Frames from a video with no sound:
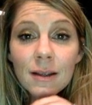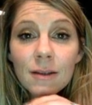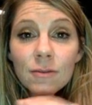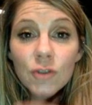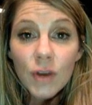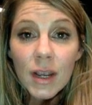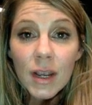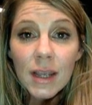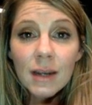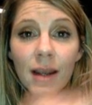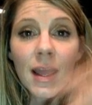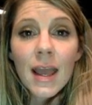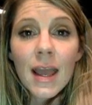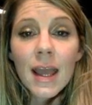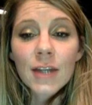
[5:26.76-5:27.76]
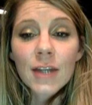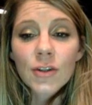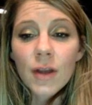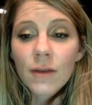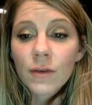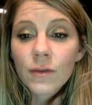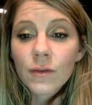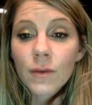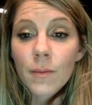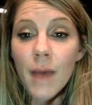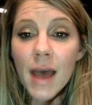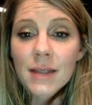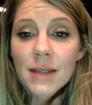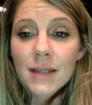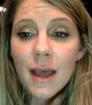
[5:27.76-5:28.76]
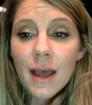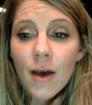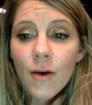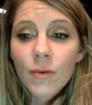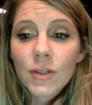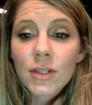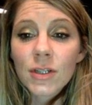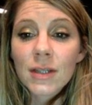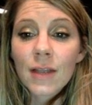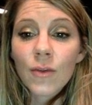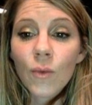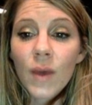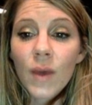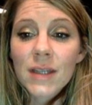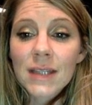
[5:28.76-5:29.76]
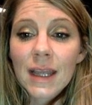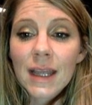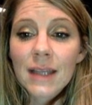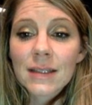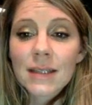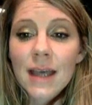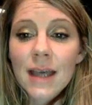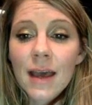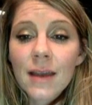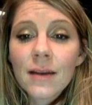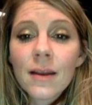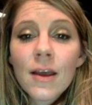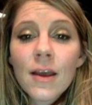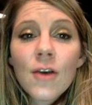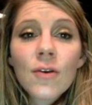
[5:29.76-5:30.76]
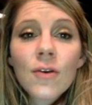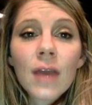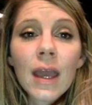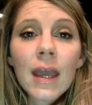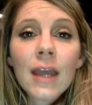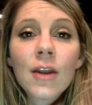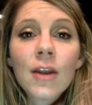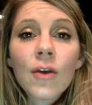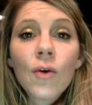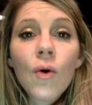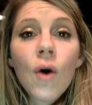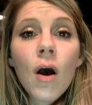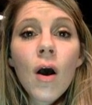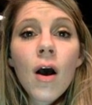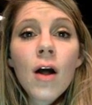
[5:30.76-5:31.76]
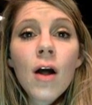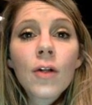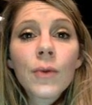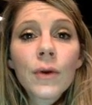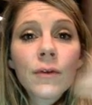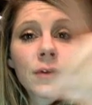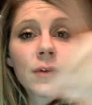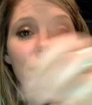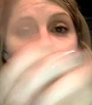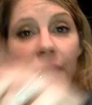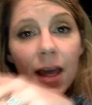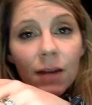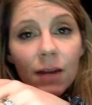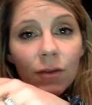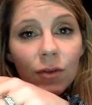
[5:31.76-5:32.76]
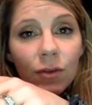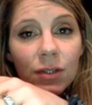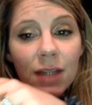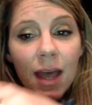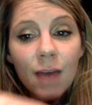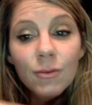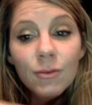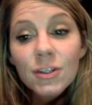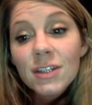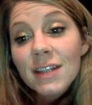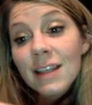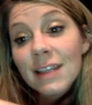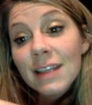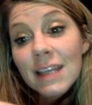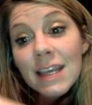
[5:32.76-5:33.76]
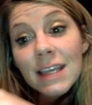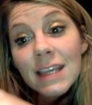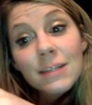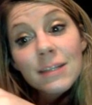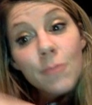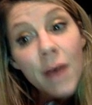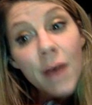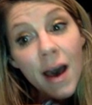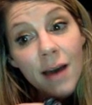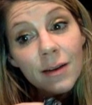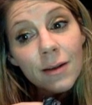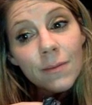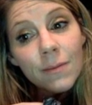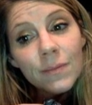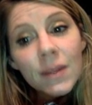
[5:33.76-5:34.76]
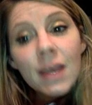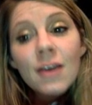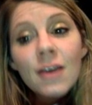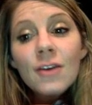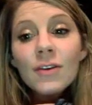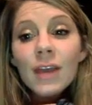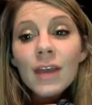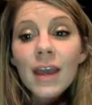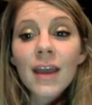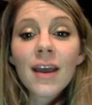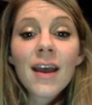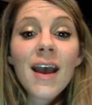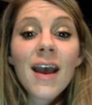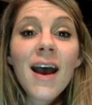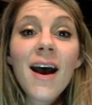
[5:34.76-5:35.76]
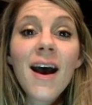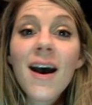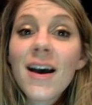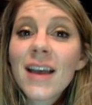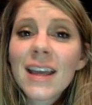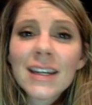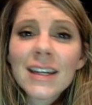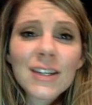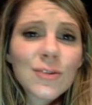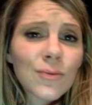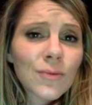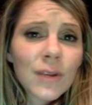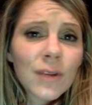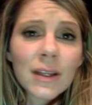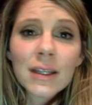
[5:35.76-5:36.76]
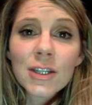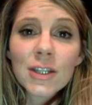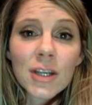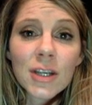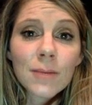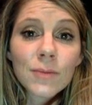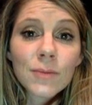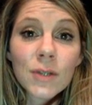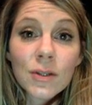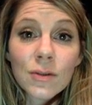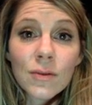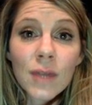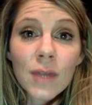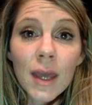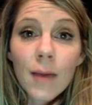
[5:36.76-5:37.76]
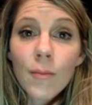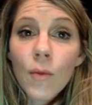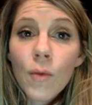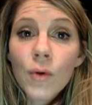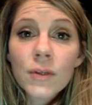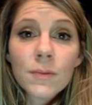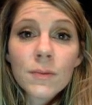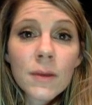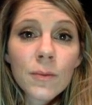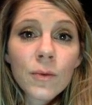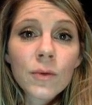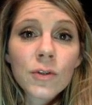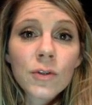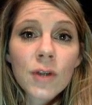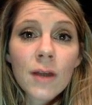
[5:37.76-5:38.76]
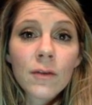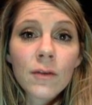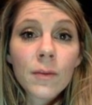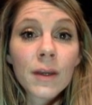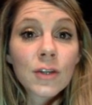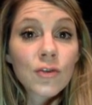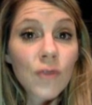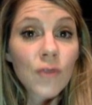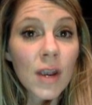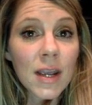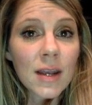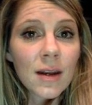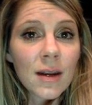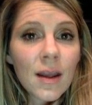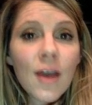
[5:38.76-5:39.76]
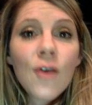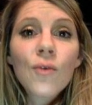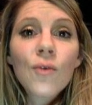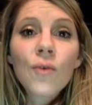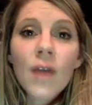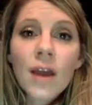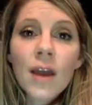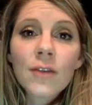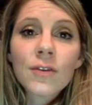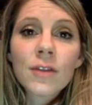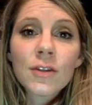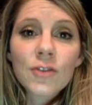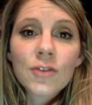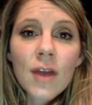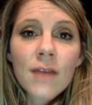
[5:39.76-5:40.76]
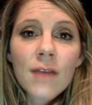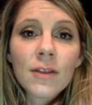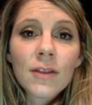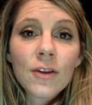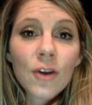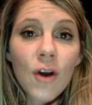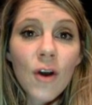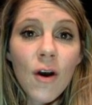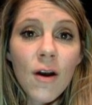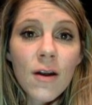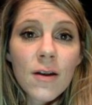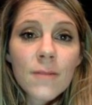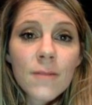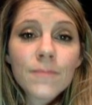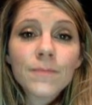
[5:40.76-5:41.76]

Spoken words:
train and travel from Moscow, which is on the west-hand side, okay, and it'll go all the way over to Vladivostok, which is on the east bottom, okay, and it's really cheap to do that. Most people will travel by train rather than driving their car.